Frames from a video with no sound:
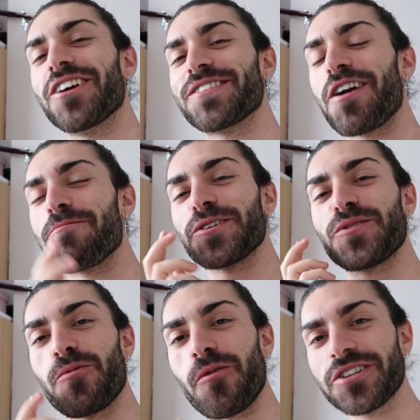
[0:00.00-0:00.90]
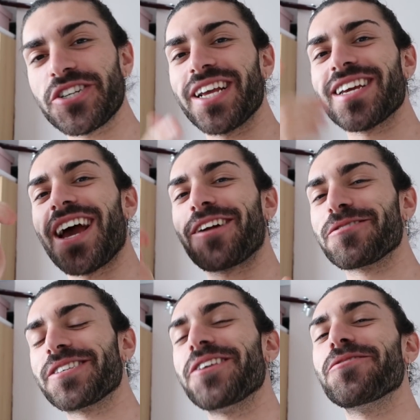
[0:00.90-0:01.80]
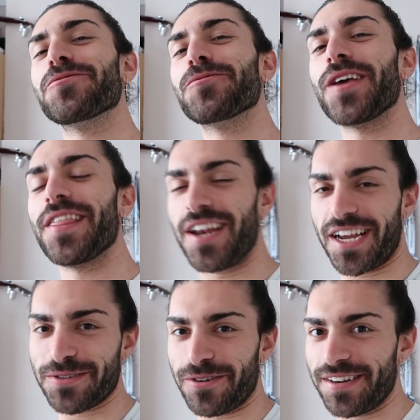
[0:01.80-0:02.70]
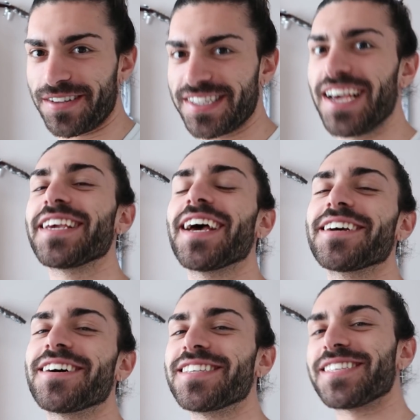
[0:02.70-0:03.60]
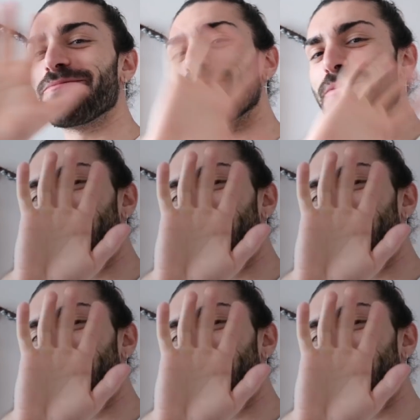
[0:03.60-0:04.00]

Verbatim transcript: you guys very much for watching and I'll see you all in the next one. Take care guys, bye